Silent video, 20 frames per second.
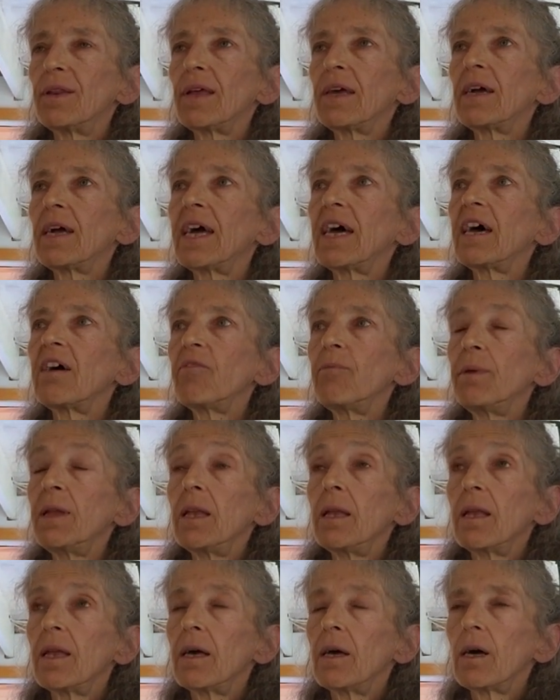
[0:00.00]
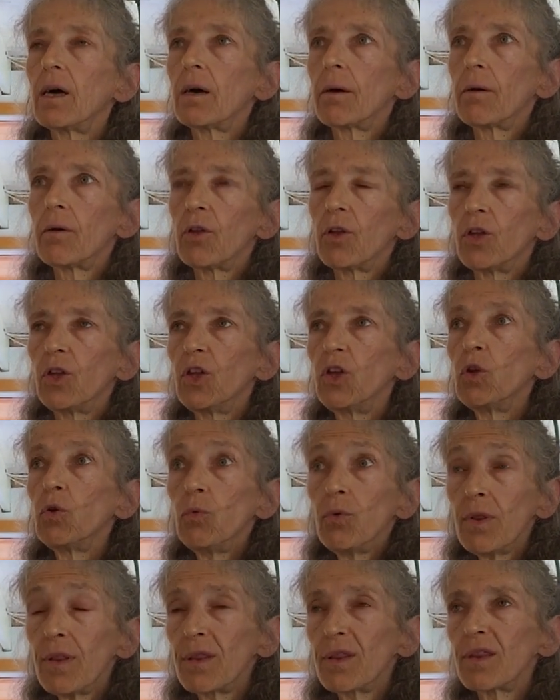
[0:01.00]
have been
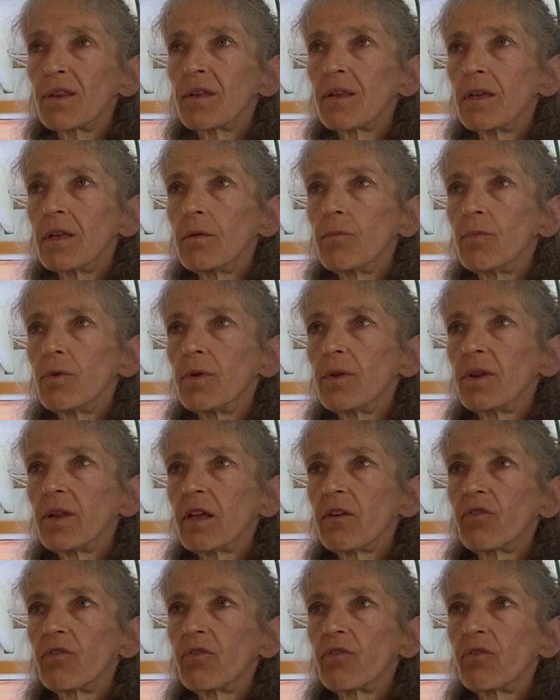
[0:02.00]
used in music.